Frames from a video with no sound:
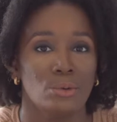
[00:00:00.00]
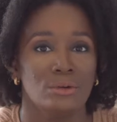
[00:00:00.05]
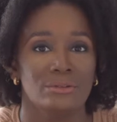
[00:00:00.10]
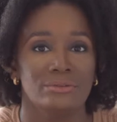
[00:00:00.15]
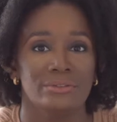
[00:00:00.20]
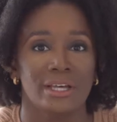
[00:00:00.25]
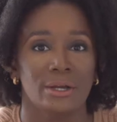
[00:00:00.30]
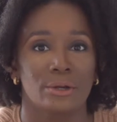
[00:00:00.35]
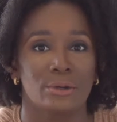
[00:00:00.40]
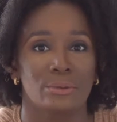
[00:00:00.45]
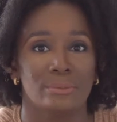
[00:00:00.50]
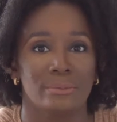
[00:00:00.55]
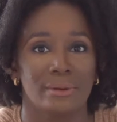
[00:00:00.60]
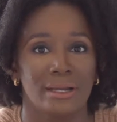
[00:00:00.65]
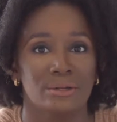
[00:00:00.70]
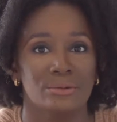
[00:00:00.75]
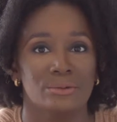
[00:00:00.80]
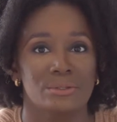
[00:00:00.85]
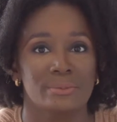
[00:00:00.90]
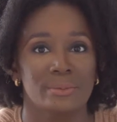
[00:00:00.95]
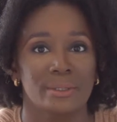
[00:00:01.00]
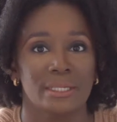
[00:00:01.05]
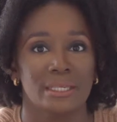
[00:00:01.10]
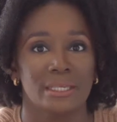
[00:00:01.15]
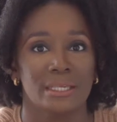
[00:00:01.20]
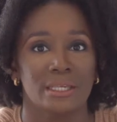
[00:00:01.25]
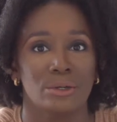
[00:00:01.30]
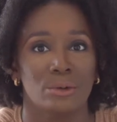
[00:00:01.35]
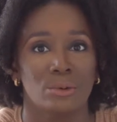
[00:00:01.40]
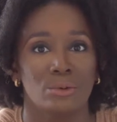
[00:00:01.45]
of that combined was
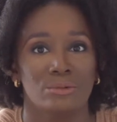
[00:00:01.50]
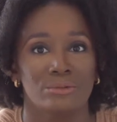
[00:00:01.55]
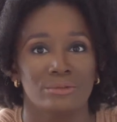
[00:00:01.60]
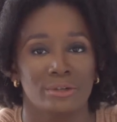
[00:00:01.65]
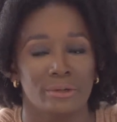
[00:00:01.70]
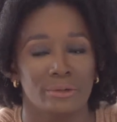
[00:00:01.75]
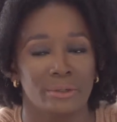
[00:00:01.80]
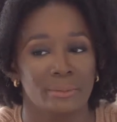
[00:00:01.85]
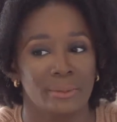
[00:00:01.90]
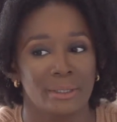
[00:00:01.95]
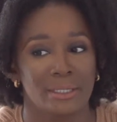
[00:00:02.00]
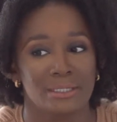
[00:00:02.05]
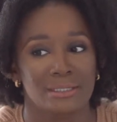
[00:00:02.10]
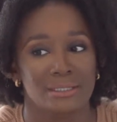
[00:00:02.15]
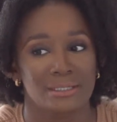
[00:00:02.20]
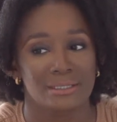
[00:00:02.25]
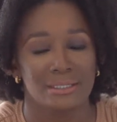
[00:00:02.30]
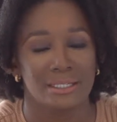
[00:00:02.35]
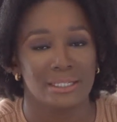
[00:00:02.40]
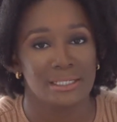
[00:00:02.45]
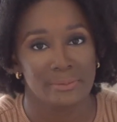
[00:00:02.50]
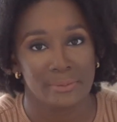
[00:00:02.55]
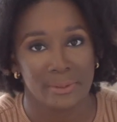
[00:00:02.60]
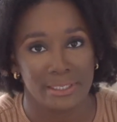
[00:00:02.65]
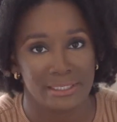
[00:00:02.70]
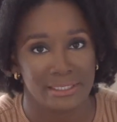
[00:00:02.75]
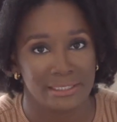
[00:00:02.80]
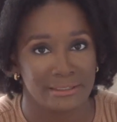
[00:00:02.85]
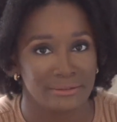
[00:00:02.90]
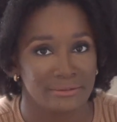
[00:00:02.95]
making it all very much
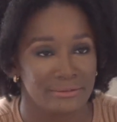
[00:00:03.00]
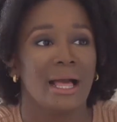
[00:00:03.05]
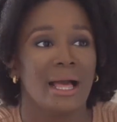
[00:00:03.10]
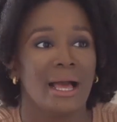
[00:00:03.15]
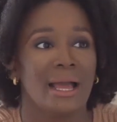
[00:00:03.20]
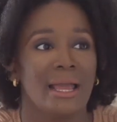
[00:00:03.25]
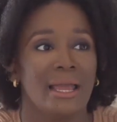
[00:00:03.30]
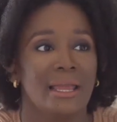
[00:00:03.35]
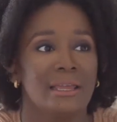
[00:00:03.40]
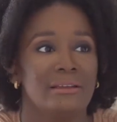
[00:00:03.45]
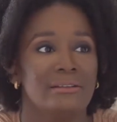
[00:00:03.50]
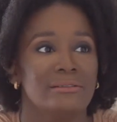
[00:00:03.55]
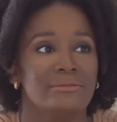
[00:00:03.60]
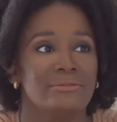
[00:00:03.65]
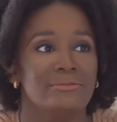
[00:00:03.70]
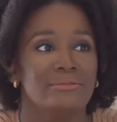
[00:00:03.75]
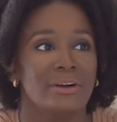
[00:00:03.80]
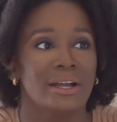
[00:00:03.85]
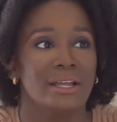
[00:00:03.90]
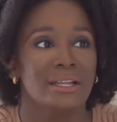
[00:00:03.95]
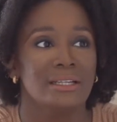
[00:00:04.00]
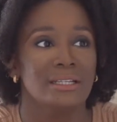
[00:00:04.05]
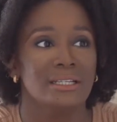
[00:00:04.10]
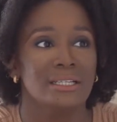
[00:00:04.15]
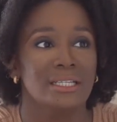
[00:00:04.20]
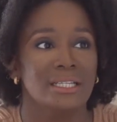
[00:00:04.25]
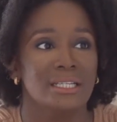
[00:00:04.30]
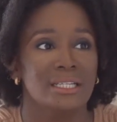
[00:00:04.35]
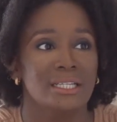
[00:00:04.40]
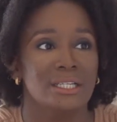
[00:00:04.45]
expensive. I
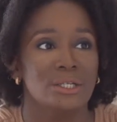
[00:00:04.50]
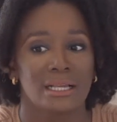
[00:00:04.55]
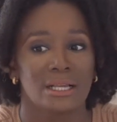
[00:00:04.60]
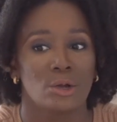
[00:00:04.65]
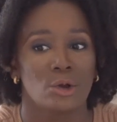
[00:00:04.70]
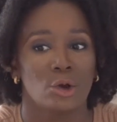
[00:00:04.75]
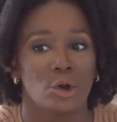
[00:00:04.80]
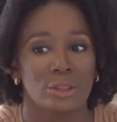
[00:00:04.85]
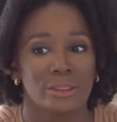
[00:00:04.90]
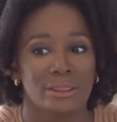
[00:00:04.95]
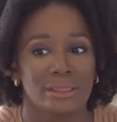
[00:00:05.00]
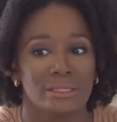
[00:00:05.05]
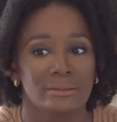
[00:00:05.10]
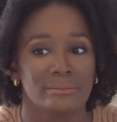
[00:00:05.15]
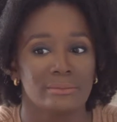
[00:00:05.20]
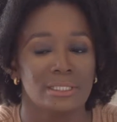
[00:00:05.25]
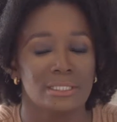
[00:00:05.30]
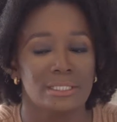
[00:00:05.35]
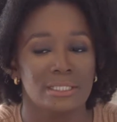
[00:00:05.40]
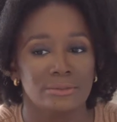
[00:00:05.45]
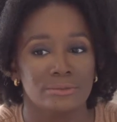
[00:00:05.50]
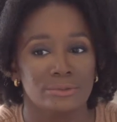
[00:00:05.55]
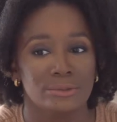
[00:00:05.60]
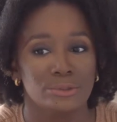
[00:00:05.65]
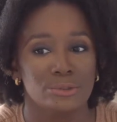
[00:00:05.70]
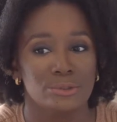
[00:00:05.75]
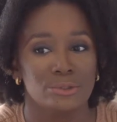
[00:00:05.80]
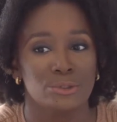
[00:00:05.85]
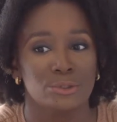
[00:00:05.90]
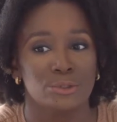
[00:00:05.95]
finally got the
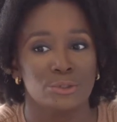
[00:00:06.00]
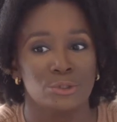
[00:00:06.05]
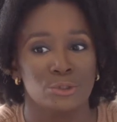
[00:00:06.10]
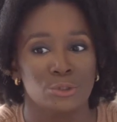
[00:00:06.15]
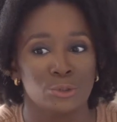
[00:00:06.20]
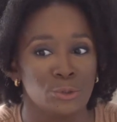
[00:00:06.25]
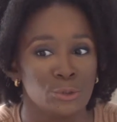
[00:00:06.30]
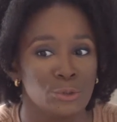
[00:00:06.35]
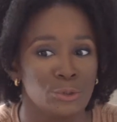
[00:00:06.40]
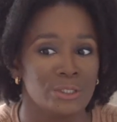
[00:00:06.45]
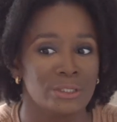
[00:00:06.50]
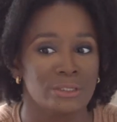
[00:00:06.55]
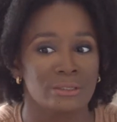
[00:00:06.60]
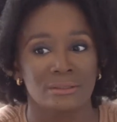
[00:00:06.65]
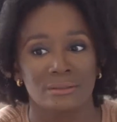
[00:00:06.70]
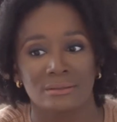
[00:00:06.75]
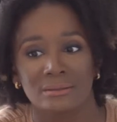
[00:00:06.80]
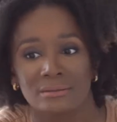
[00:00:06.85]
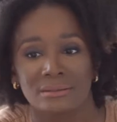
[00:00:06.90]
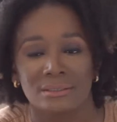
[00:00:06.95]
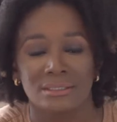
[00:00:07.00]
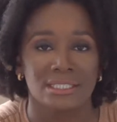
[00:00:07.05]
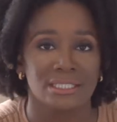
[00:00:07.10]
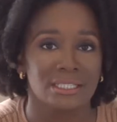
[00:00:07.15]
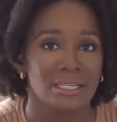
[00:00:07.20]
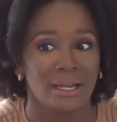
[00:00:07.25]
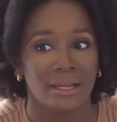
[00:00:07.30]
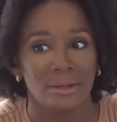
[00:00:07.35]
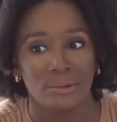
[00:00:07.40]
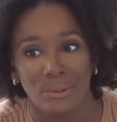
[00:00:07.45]
materials to do the
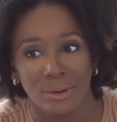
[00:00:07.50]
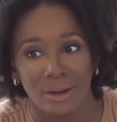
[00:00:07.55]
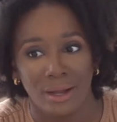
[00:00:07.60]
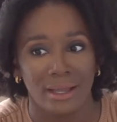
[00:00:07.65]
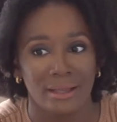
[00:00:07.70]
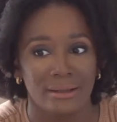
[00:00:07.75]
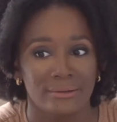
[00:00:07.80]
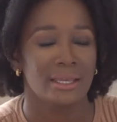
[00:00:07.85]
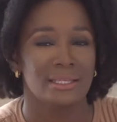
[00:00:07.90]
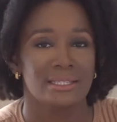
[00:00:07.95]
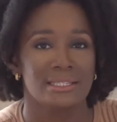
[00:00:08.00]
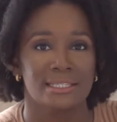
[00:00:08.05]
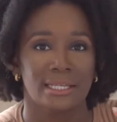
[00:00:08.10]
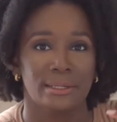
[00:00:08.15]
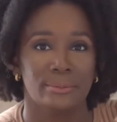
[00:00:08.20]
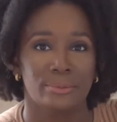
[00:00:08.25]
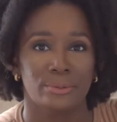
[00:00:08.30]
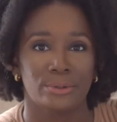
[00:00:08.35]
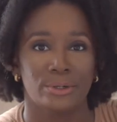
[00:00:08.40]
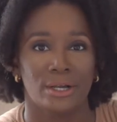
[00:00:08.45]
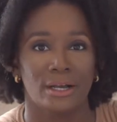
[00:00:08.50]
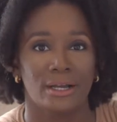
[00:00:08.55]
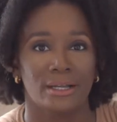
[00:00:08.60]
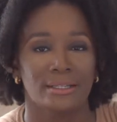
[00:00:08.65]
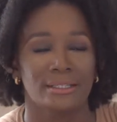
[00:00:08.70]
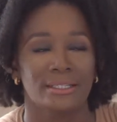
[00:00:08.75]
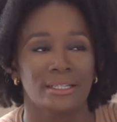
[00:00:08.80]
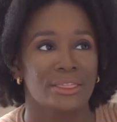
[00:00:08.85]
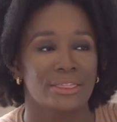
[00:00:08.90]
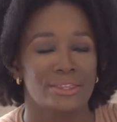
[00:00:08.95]
DIY, a staple
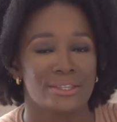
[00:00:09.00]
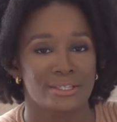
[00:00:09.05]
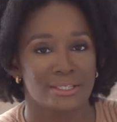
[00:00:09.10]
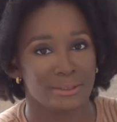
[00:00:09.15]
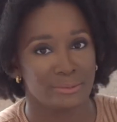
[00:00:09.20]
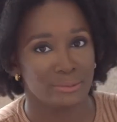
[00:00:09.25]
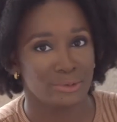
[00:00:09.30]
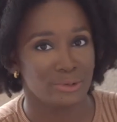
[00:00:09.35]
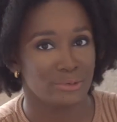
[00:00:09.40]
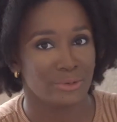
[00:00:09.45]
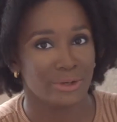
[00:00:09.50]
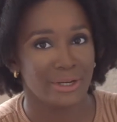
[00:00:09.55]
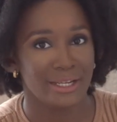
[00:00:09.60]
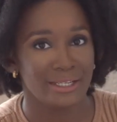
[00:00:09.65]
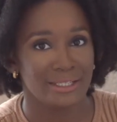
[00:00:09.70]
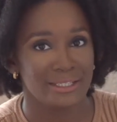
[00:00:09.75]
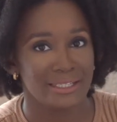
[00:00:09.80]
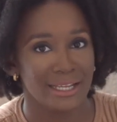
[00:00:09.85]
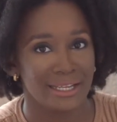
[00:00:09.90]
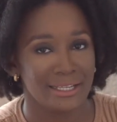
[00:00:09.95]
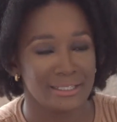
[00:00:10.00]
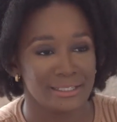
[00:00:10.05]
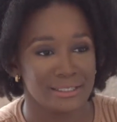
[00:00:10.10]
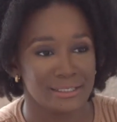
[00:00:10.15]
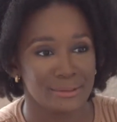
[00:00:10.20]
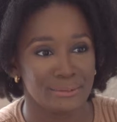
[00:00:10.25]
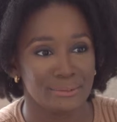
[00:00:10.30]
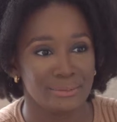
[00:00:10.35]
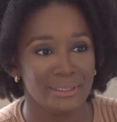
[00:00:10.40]
gun, some thread and some